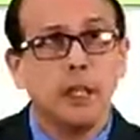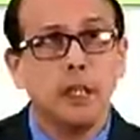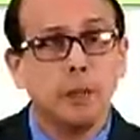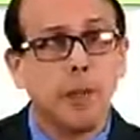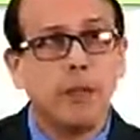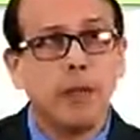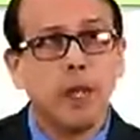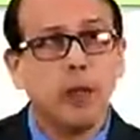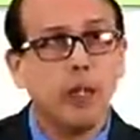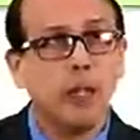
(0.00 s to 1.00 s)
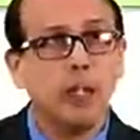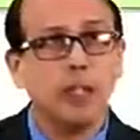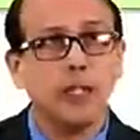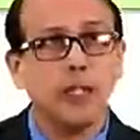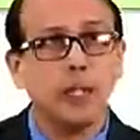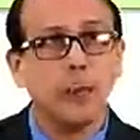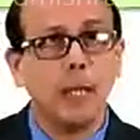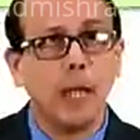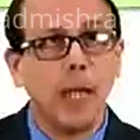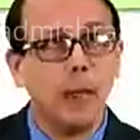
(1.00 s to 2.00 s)
this peak value here is nothing
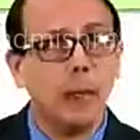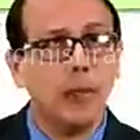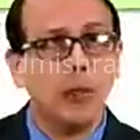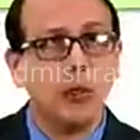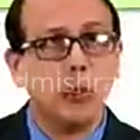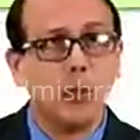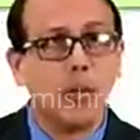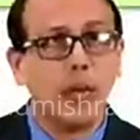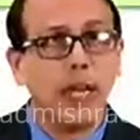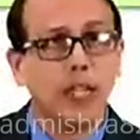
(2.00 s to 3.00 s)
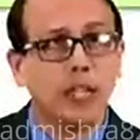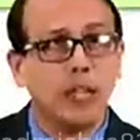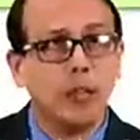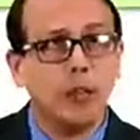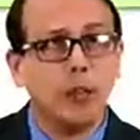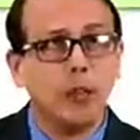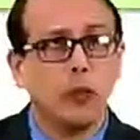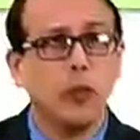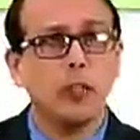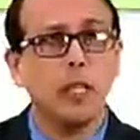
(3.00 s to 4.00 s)
but amplitude. So a is equal to
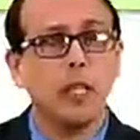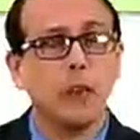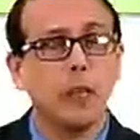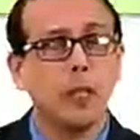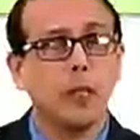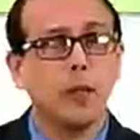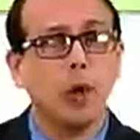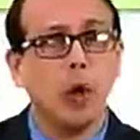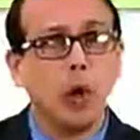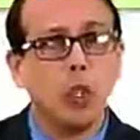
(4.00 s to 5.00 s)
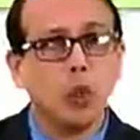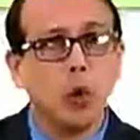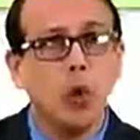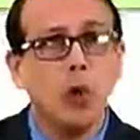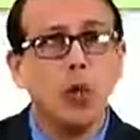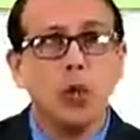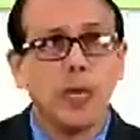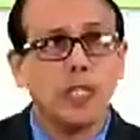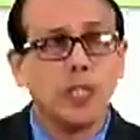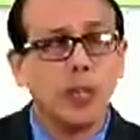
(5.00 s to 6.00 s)
4 centimeter. Also, you
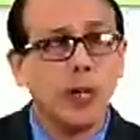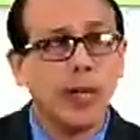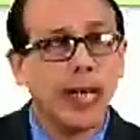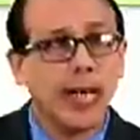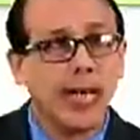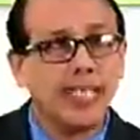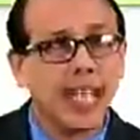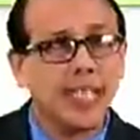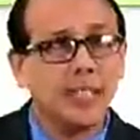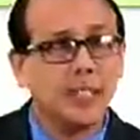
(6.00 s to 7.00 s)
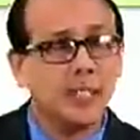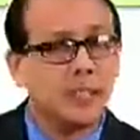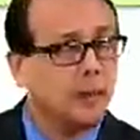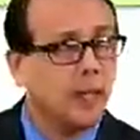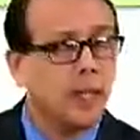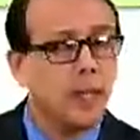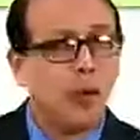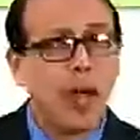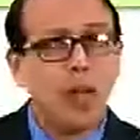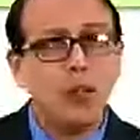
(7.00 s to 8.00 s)
can see on x-axis,
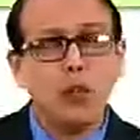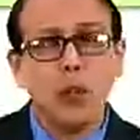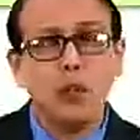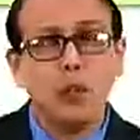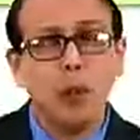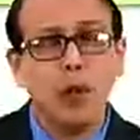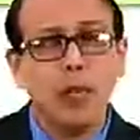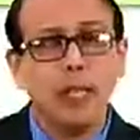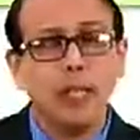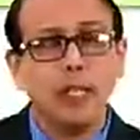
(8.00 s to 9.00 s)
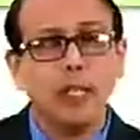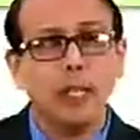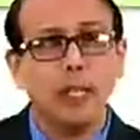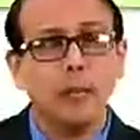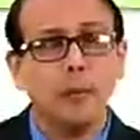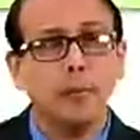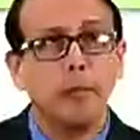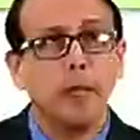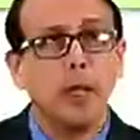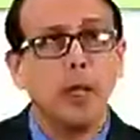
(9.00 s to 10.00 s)
the values of small t is written.
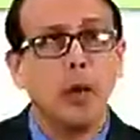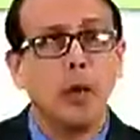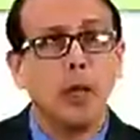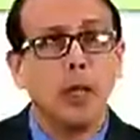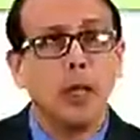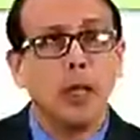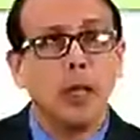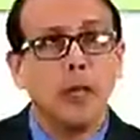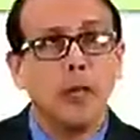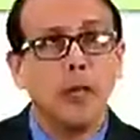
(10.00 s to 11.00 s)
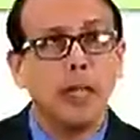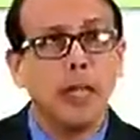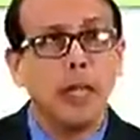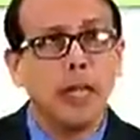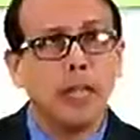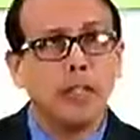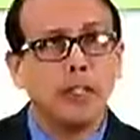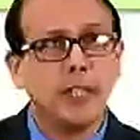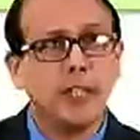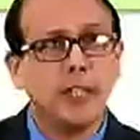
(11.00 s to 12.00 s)
Now, you can clearly
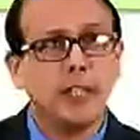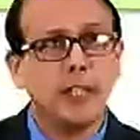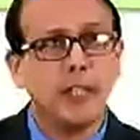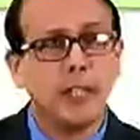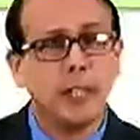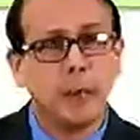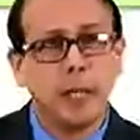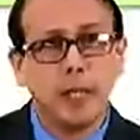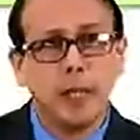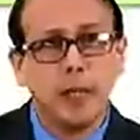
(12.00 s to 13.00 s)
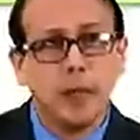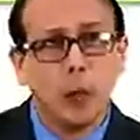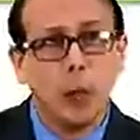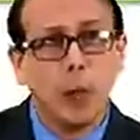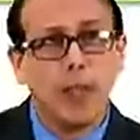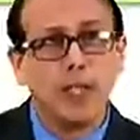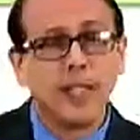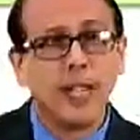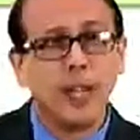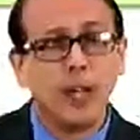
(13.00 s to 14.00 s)
see this is nothing but one
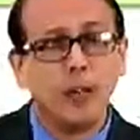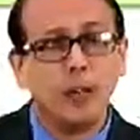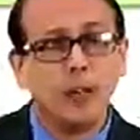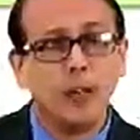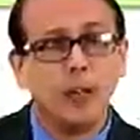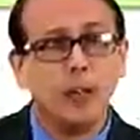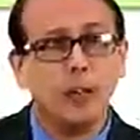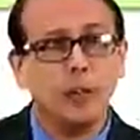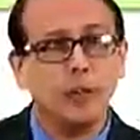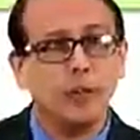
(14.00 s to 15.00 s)
cycle of this curve.